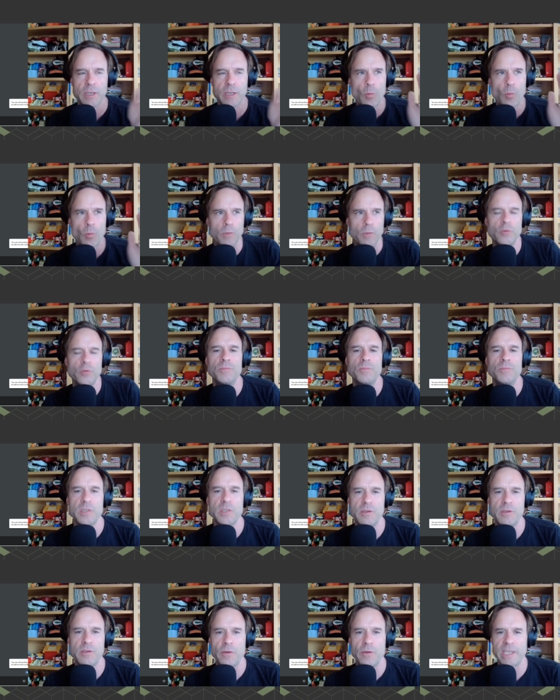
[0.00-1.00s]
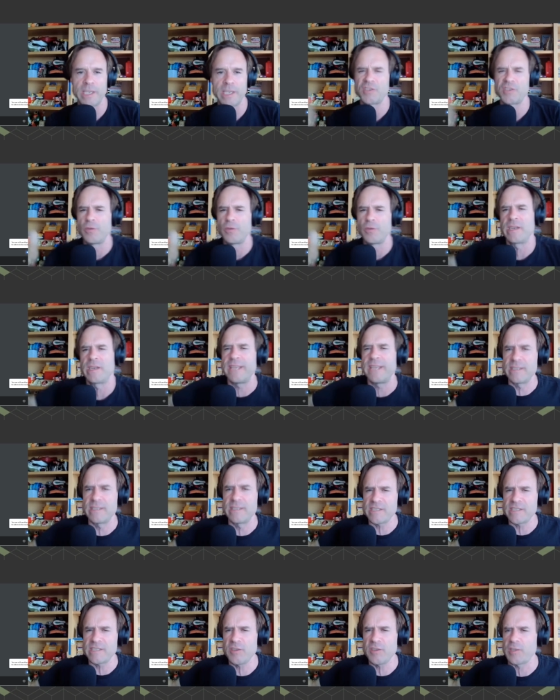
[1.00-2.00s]
like what rooms are you going into? And,
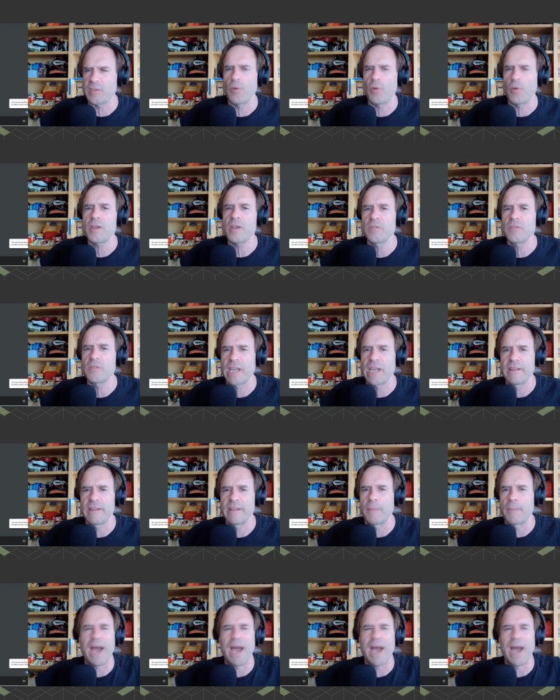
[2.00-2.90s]
and seriously, what goes on in them?